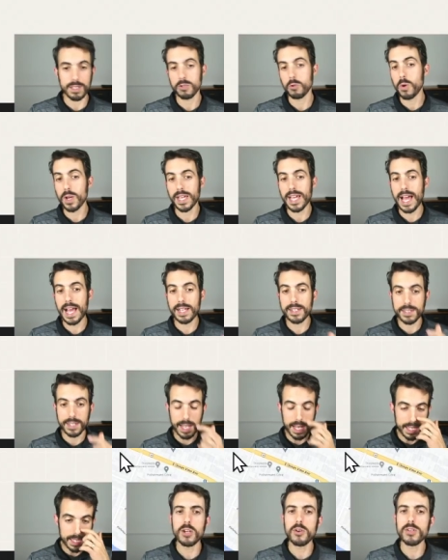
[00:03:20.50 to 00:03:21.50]
quick
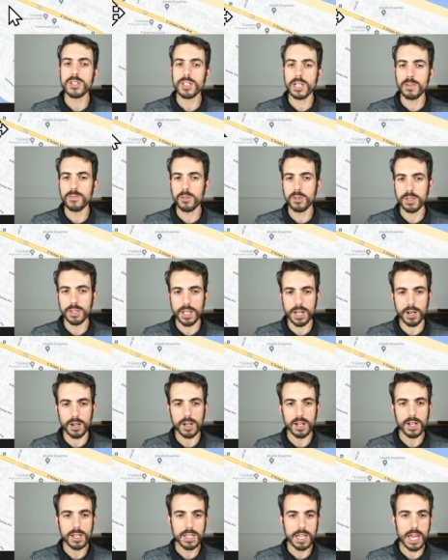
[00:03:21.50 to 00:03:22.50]
access. There are several
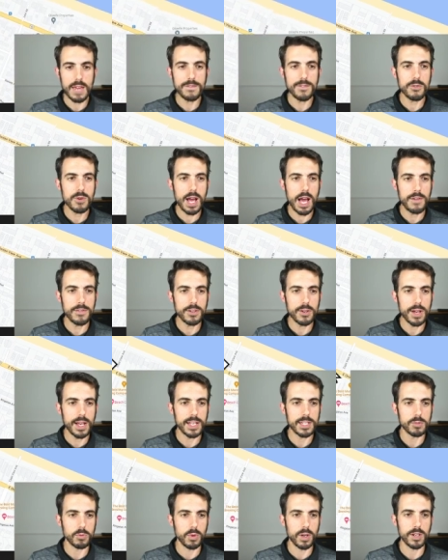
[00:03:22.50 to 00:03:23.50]
there. Cape View Avenue
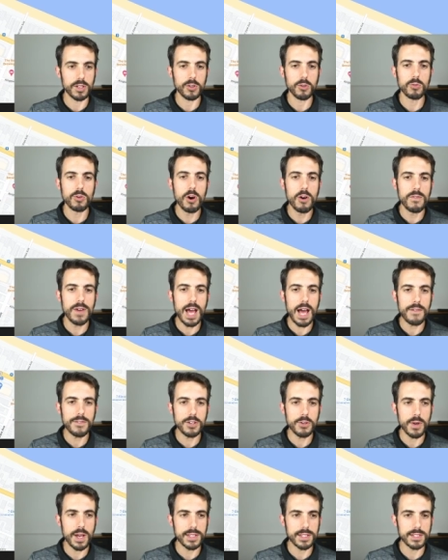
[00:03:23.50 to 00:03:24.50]
has one. Grove
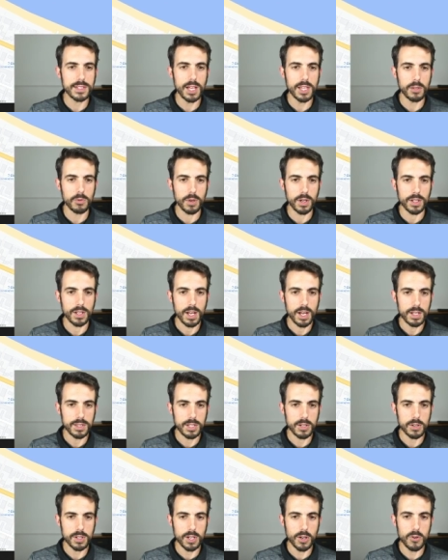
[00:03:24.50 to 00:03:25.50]
Avenue has another one
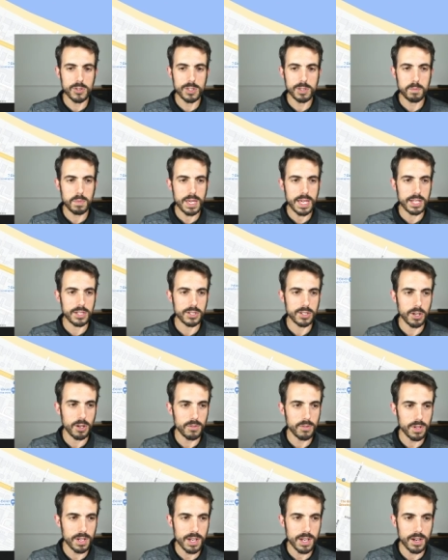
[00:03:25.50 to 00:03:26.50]
near Cones Beach
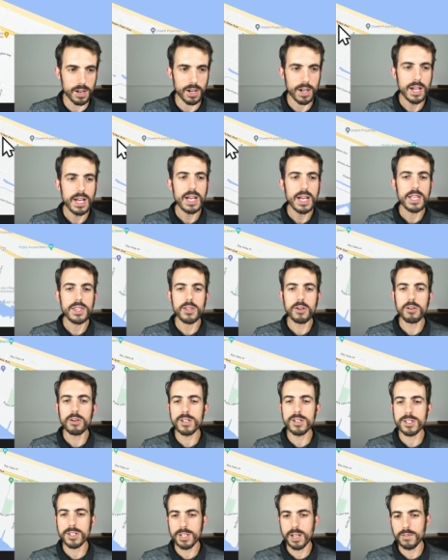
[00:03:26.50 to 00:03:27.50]
over here. There
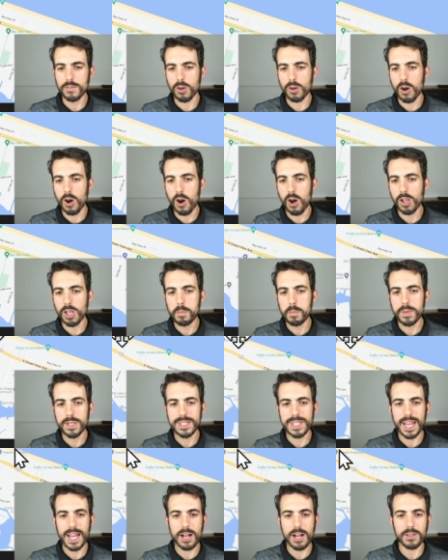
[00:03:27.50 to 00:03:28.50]
are several all up and
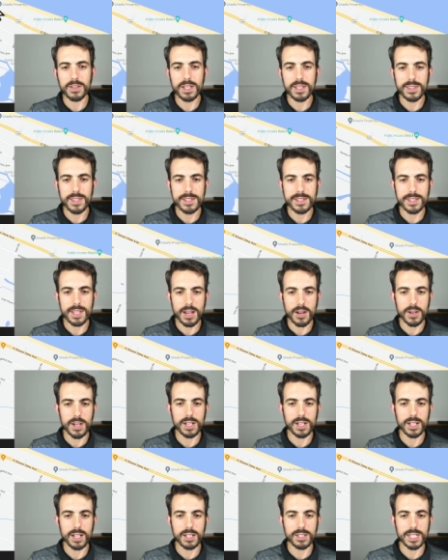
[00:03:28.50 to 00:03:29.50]
down this
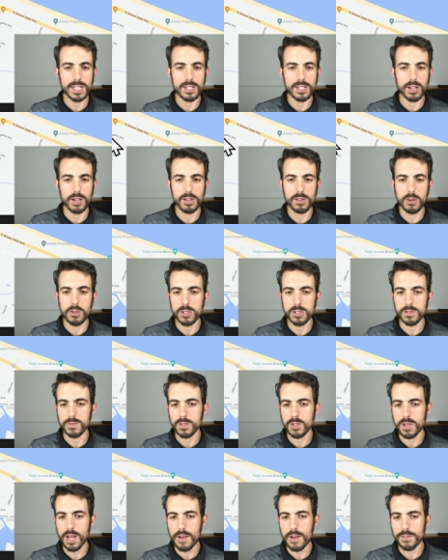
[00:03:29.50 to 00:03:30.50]
area on Ocean
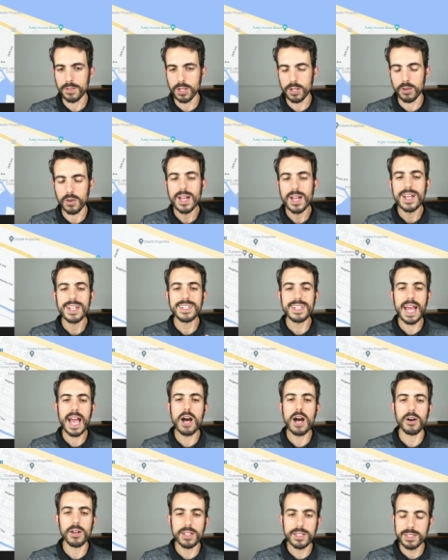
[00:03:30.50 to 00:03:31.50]
View Avenue.
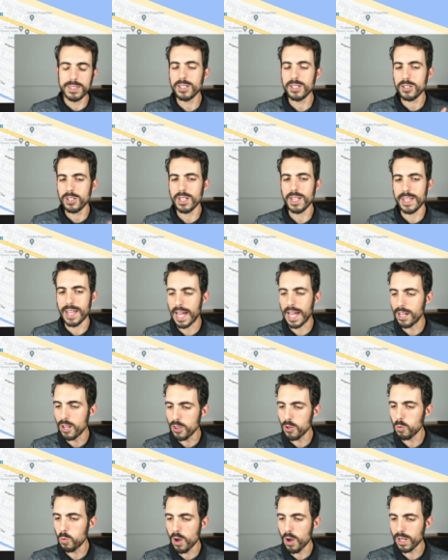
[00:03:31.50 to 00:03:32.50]
Now, in addition to that,
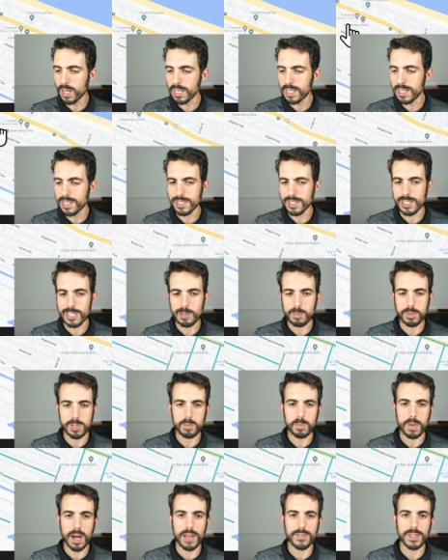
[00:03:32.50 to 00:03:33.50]
another walking distance
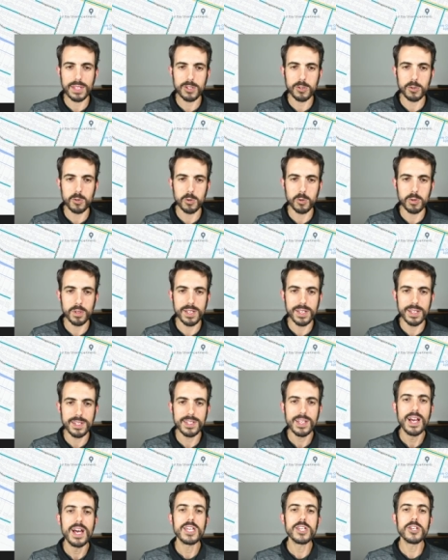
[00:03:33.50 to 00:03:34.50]
spot that's cool
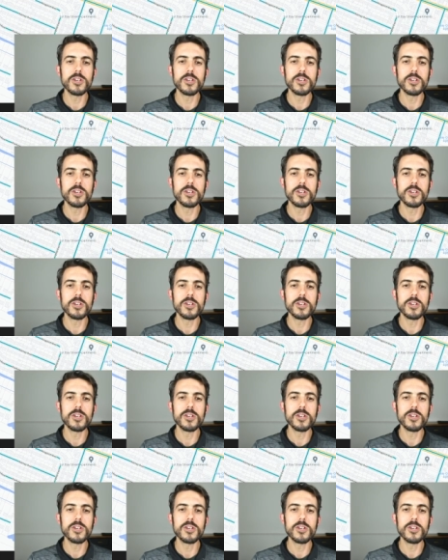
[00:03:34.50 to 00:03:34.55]
is